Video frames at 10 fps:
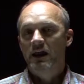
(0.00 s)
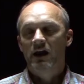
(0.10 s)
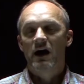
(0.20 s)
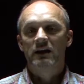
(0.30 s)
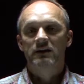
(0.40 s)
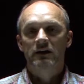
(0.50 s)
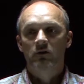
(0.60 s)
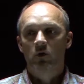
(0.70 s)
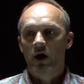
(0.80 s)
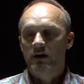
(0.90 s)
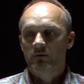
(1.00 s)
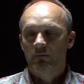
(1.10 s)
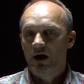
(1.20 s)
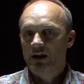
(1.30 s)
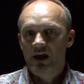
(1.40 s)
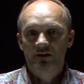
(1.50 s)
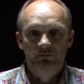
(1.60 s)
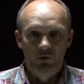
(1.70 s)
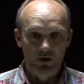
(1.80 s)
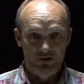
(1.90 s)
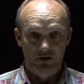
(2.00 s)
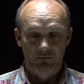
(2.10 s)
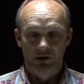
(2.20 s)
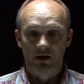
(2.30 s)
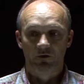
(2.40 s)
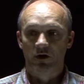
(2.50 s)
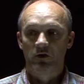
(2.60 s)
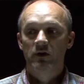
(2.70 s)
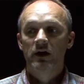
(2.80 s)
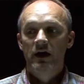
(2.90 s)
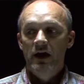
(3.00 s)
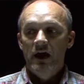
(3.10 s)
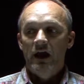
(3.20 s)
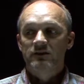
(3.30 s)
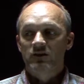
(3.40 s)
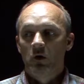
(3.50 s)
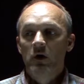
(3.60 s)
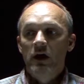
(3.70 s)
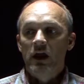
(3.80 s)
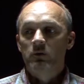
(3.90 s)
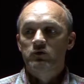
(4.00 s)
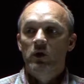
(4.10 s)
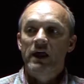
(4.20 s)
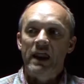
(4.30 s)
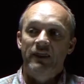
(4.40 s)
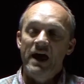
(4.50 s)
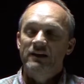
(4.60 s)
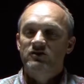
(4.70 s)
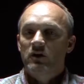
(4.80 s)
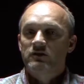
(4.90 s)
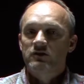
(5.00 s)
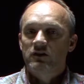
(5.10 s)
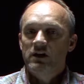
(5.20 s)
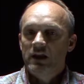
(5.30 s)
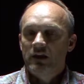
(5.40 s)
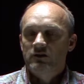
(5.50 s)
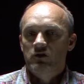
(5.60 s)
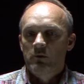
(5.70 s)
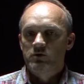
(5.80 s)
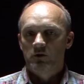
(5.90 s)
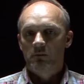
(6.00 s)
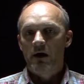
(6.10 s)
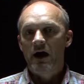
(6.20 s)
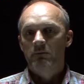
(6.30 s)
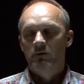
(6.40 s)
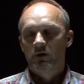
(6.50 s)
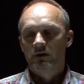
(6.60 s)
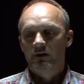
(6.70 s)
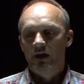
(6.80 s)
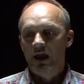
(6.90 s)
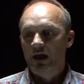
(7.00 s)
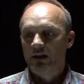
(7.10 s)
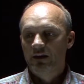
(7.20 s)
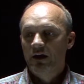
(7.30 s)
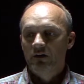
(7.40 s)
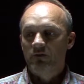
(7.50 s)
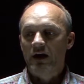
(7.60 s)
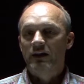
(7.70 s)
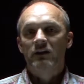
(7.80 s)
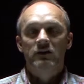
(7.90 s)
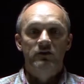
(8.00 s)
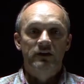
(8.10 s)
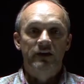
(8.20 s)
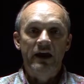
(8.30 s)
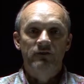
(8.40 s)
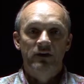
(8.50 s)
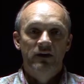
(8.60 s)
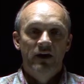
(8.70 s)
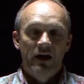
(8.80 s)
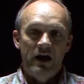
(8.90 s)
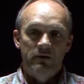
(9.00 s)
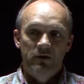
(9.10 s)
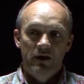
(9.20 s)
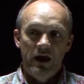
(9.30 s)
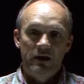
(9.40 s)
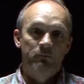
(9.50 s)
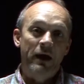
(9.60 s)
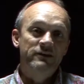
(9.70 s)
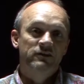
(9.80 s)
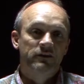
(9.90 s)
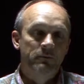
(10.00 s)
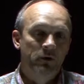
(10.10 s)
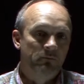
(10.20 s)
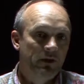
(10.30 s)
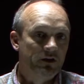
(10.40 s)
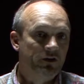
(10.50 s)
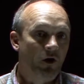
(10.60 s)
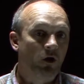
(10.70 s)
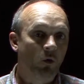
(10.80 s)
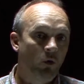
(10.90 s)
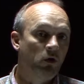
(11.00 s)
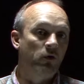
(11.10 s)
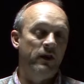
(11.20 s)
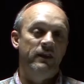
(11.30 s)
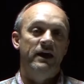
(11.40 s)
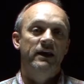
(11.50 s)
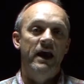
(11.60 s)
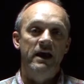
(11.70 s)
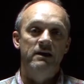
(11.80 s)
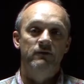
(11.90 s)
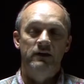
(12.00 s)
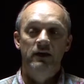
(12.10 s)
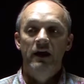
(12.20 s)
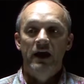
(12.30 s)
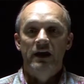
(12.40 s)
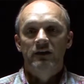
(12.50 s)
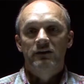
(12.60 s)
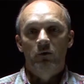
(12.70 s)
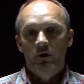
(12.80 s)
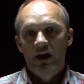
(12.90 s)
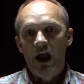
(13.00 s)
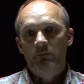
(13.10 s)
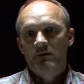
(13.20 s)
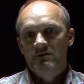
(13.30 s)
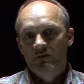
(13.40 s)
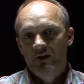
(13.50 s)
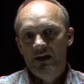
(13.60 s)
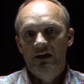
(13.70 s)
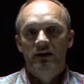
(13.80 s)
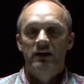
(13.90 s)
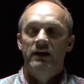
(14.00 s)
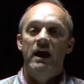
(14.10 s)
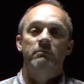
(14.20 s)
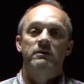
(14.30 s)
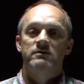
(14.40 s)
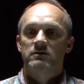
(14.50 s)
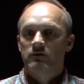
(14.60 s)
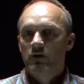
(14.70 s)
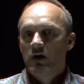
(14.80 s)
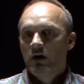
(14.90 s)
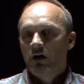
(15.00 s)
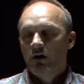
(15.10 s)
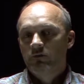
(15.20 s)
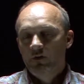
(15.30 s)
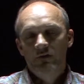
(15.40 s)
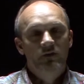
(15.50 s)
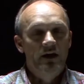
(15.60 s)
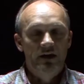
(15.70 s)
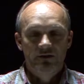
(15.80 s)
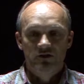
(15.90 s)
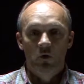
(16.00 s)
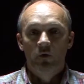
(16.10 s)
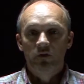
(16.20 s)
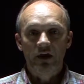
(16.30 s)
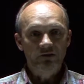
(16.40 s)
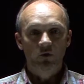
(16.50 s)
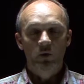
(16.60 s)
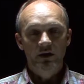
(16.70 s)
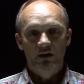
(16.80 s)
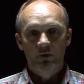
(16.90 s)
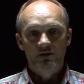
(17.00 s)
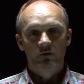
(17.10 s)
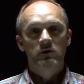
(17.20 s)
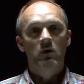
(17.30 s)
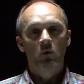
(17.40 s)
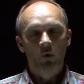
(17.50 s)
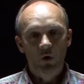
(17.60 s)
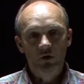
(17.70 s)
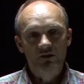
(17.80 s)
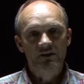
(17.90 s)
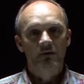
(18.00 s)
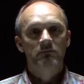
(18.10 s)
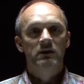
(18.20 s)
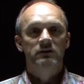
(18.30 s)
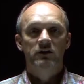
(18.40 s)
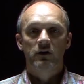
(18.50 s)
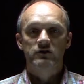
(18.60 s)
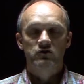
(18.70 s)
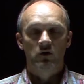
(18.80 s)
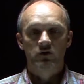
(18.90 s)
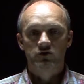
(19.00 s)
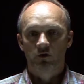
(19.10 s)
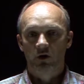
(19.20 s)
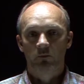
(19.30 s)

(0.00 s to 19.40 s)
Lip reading: and God did great mighty exploits in them later on. And so it was really out of that I started studying that scripture in the Bible, and found out, that David had basically put military order in that cave, and that there were captains of 10 and captains of 50. And so that's what we did. We said, we're going to set military structure in our